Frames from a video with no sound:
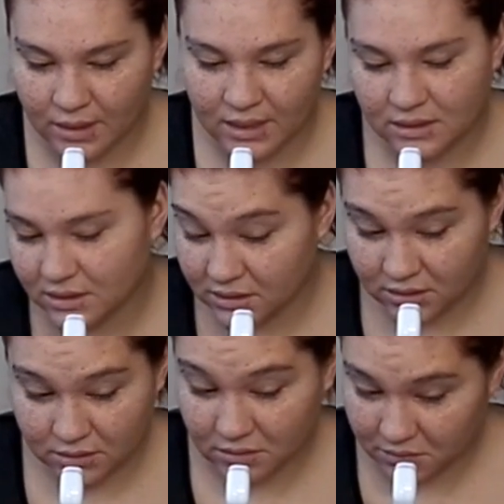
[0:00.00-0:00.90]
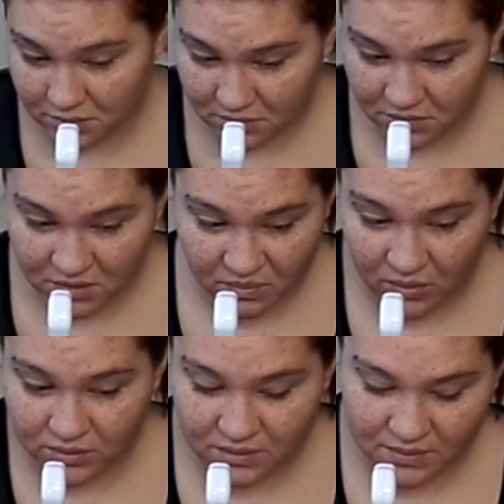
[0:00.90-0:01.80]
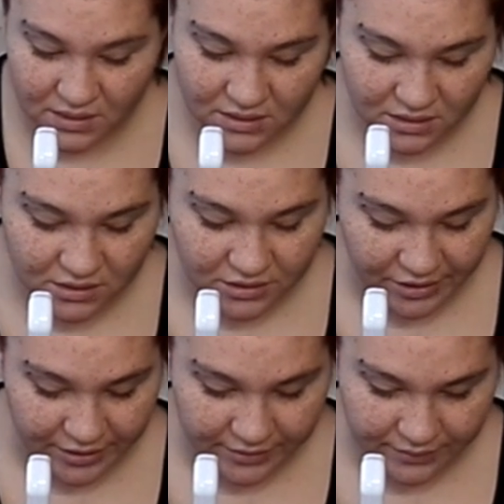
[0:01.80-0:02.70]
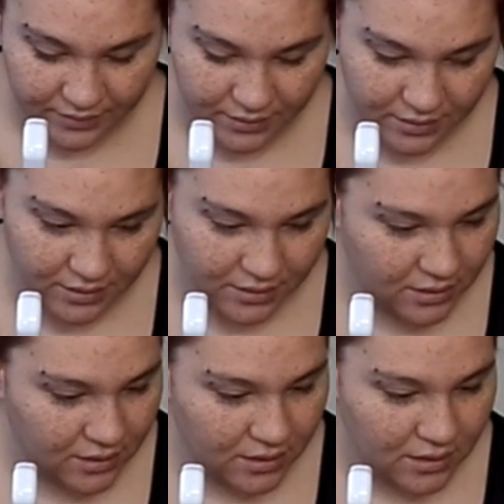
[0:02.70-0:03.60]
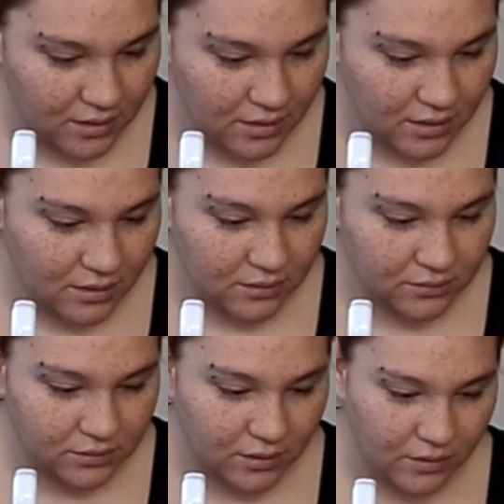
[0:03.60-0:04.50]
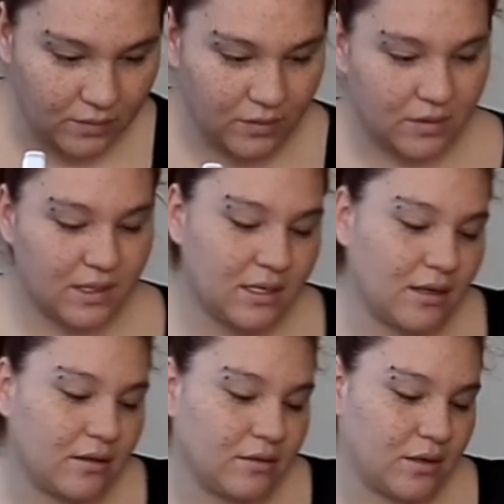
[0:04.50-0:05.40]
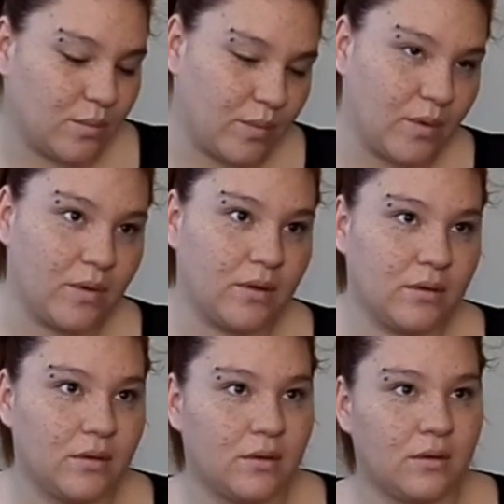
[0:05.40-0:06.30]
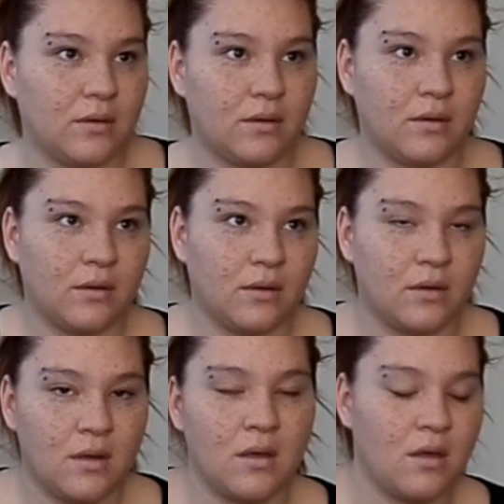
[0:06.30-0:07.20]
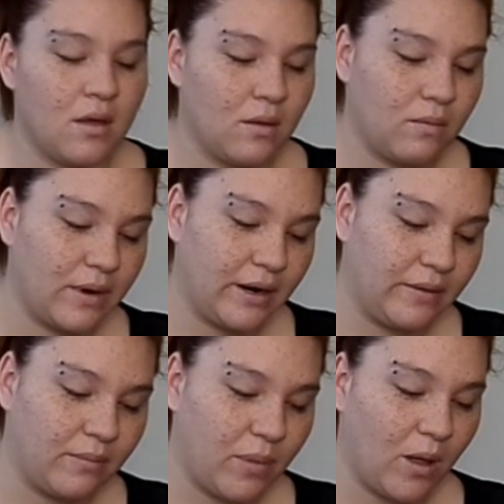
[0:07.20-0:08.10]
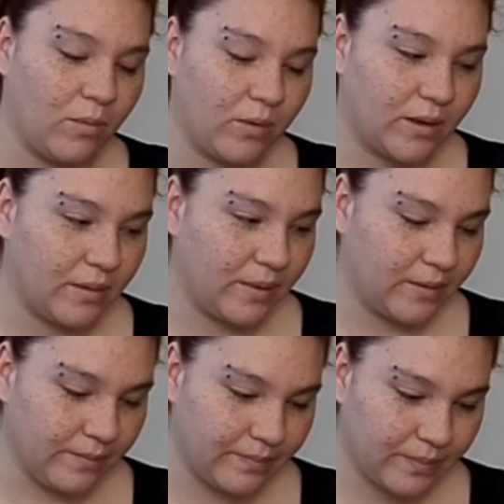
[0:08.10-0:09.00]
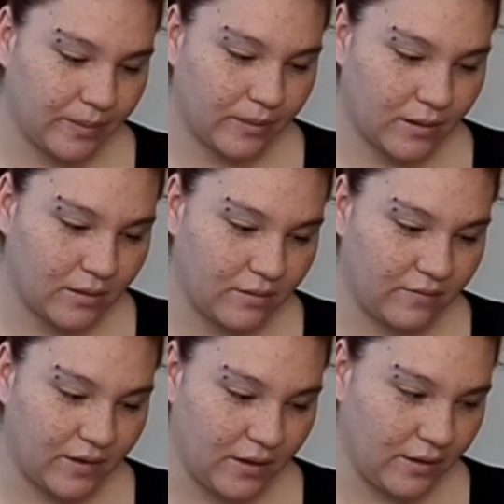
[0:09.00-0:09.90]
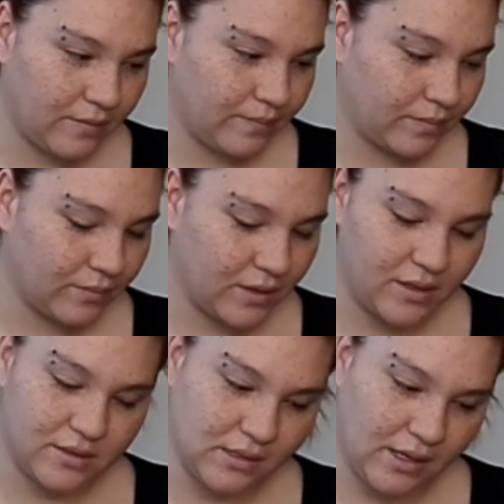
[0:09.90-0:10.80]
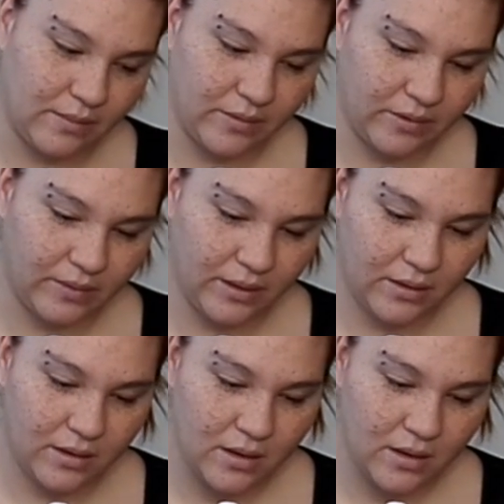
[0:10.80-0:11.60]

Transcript: It's supposed to be easy to turn. So you need another little bowl where the pulp will come out of here. It doesn't come with one.